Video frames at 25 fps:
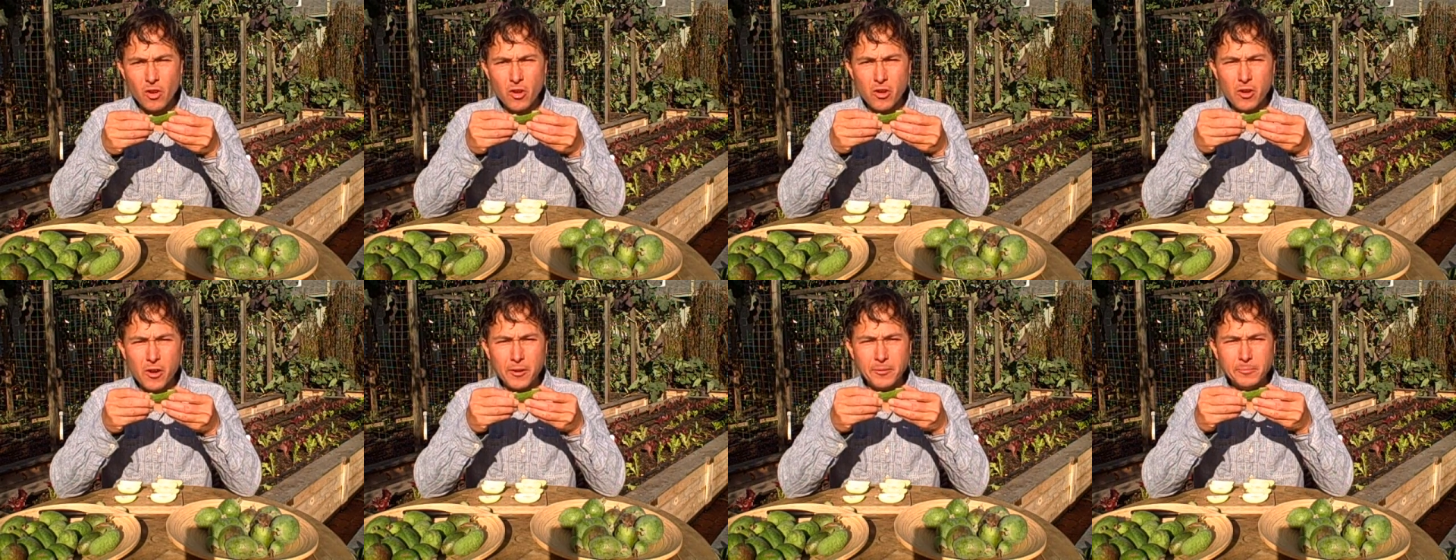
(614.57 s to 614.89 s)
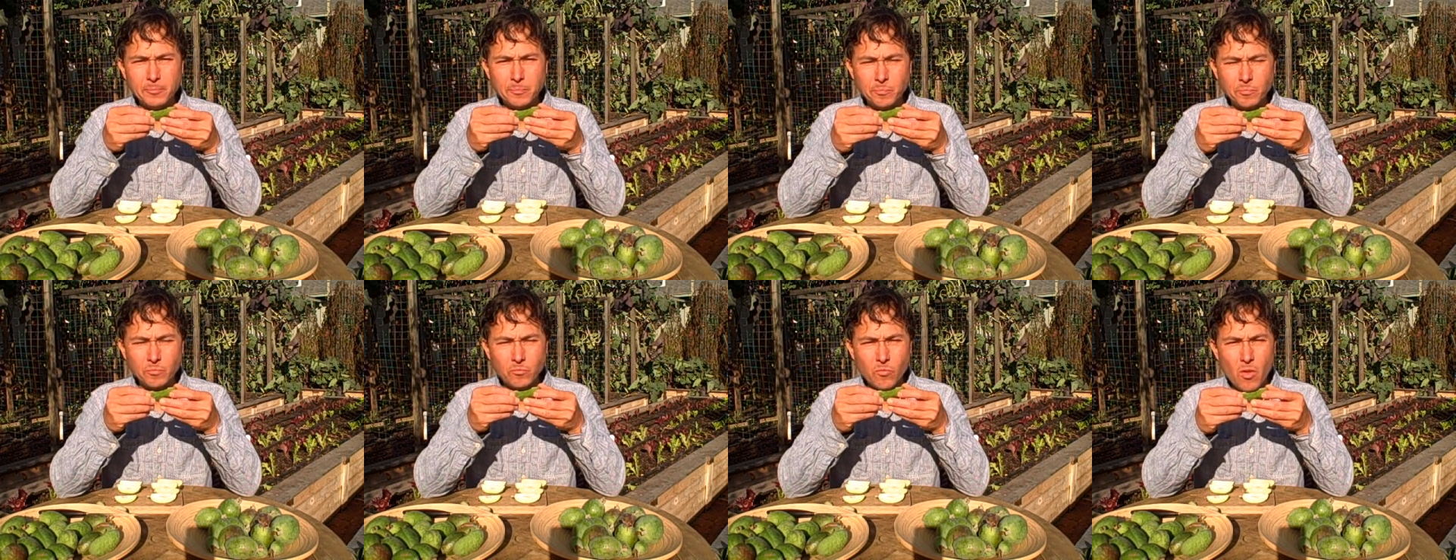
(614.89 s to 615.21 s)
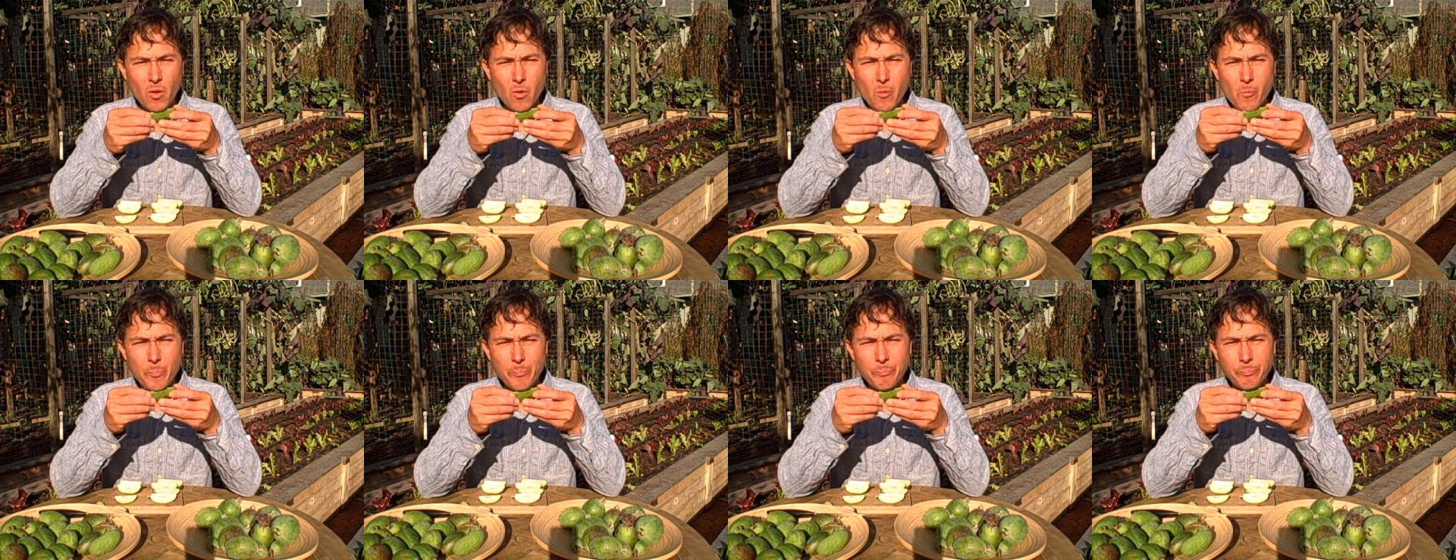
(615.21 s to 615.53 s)
Good.
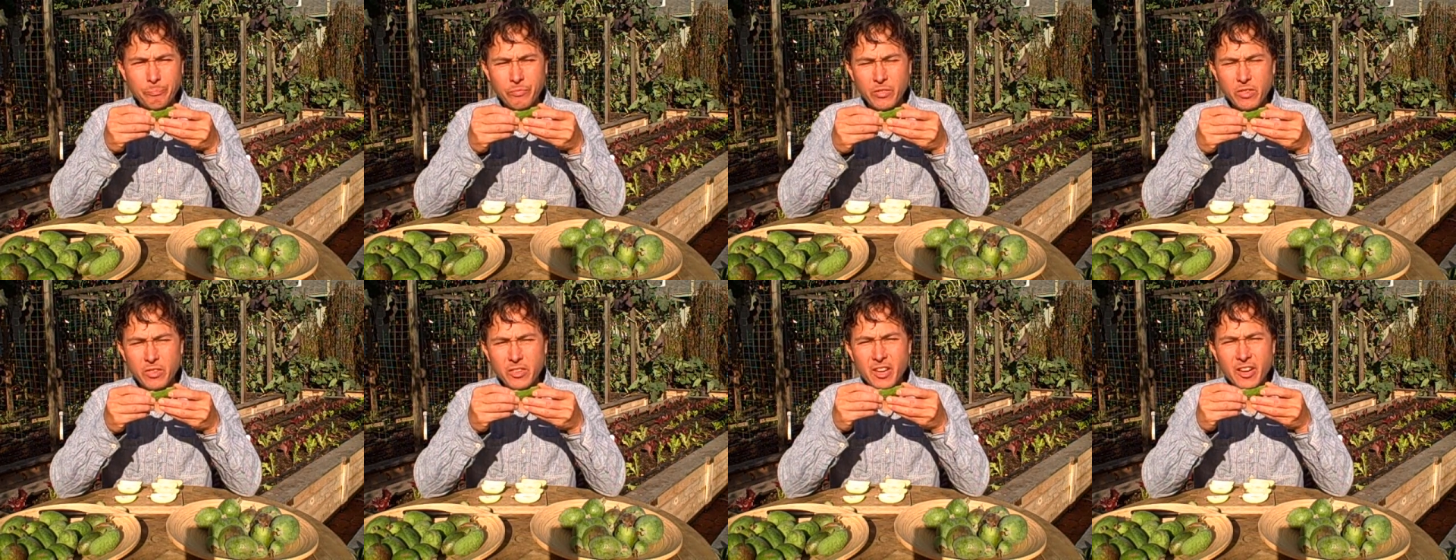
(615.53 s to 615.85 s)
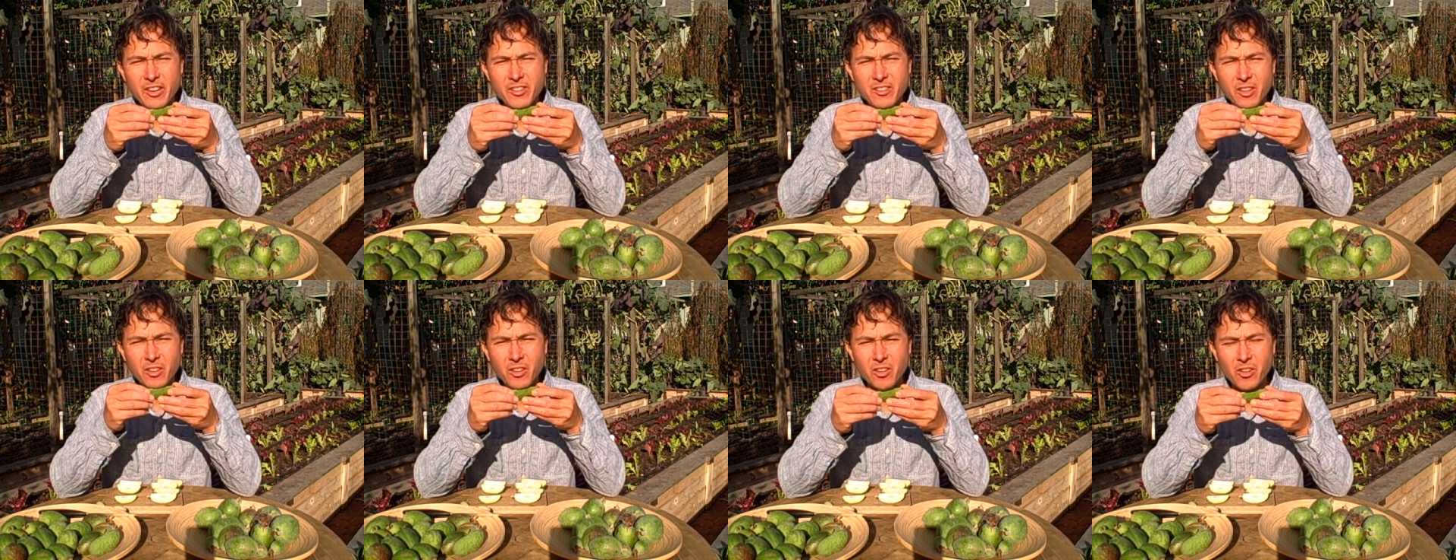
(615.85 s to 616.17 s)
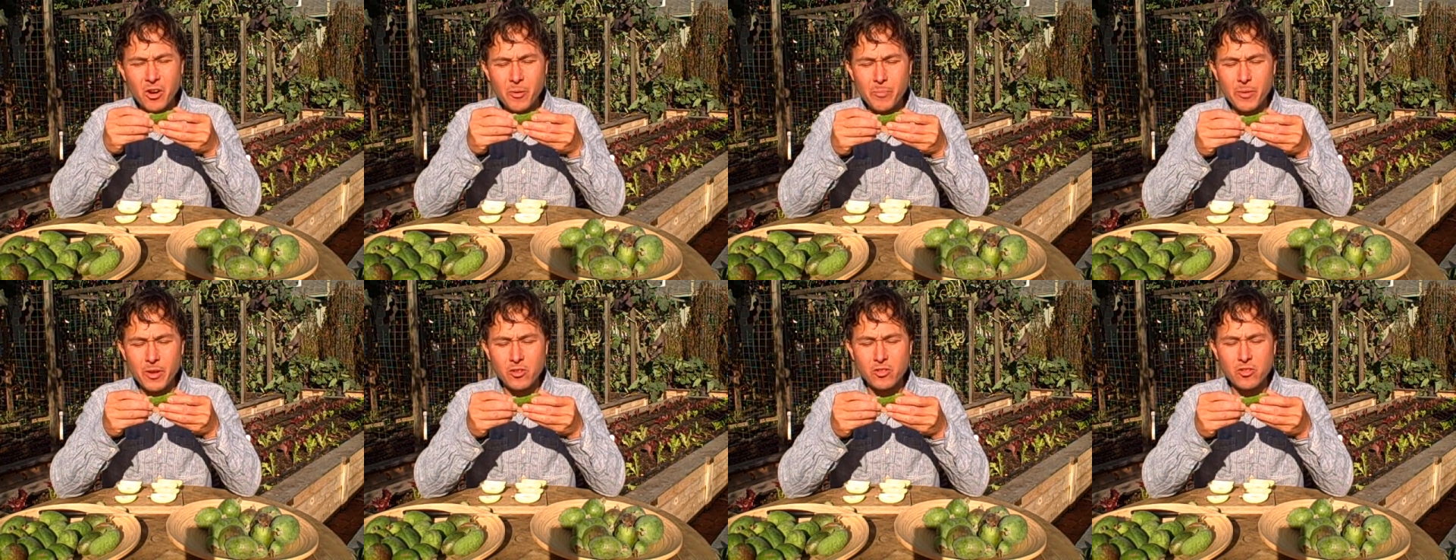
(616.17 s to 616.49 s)
Tastes a
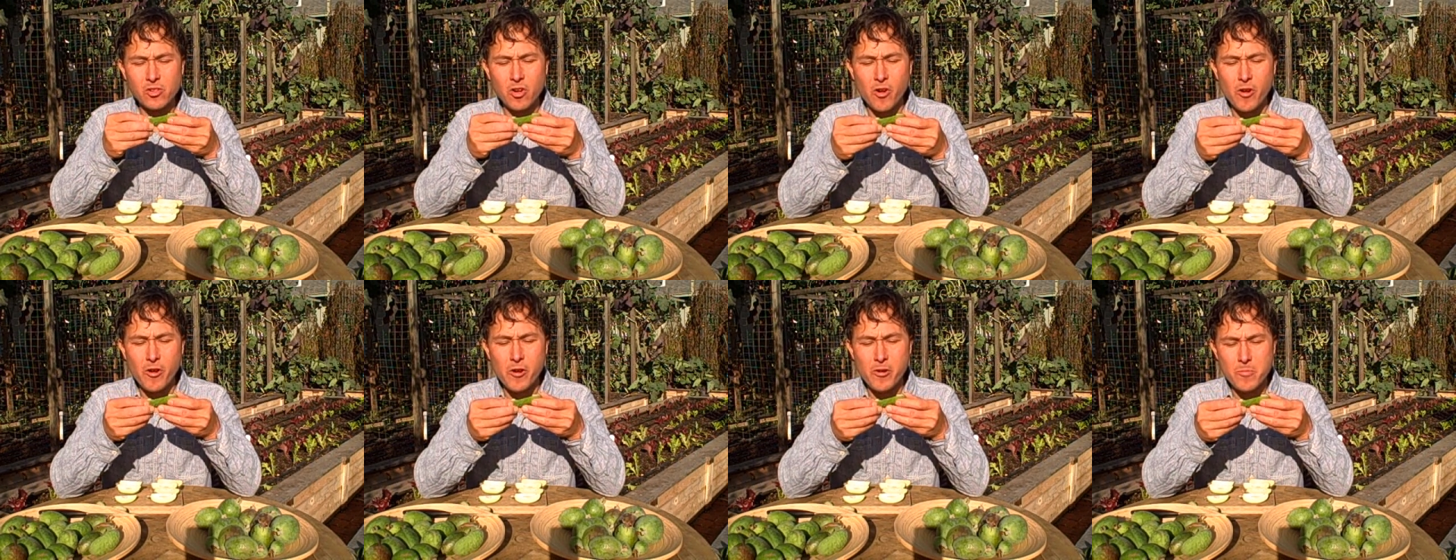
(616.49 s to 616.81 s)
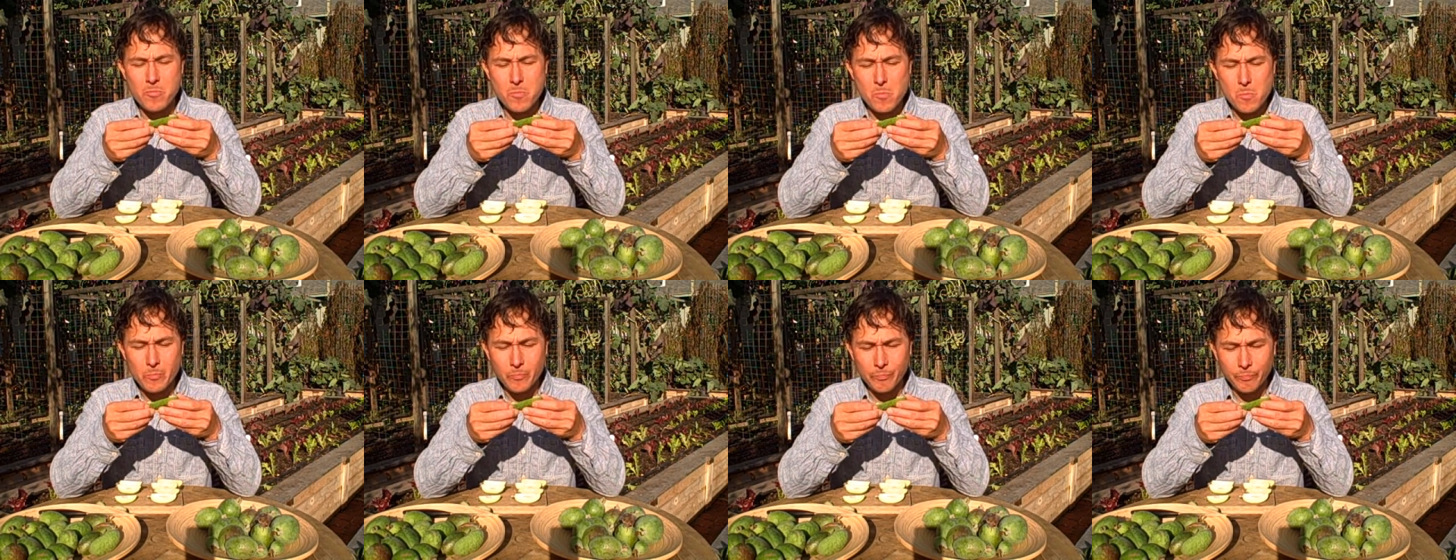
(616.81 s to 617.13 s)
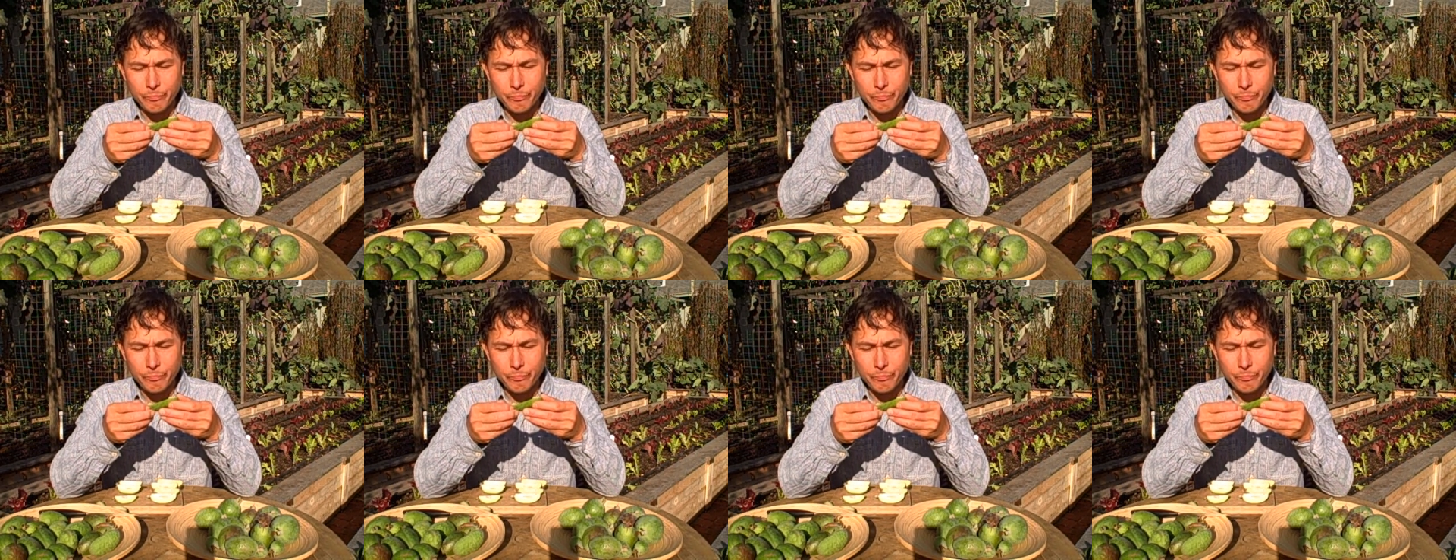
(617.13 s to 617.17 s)
little bit tart.